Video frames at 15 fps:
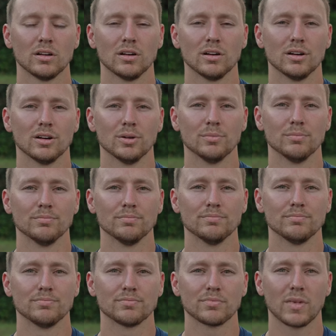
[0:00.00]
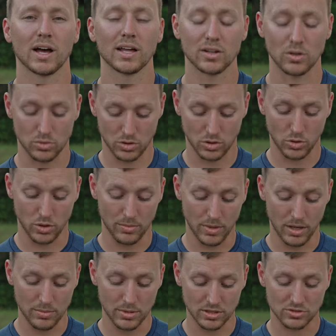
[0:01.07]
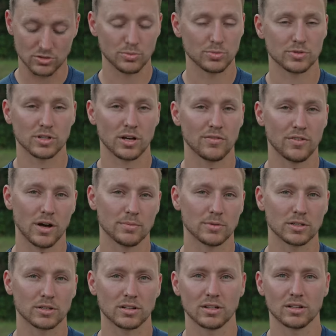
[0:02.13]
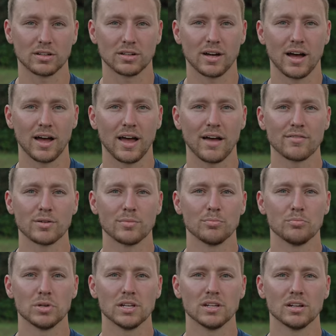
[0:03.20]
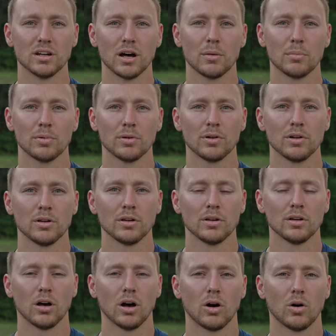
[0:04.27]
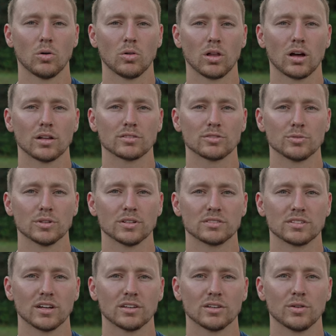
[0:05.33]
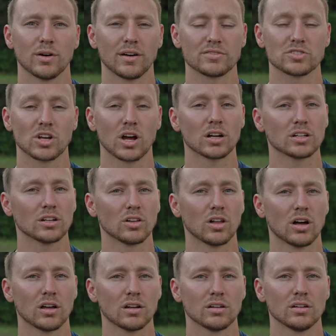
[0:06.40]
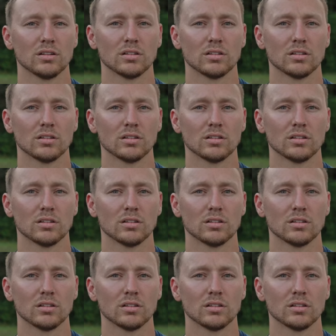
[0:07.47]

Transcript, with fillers: Um, I don't know. It may be a super tough optic. Uh, I haven't beat it up a whole lot to really tell you. I've shot it a lot.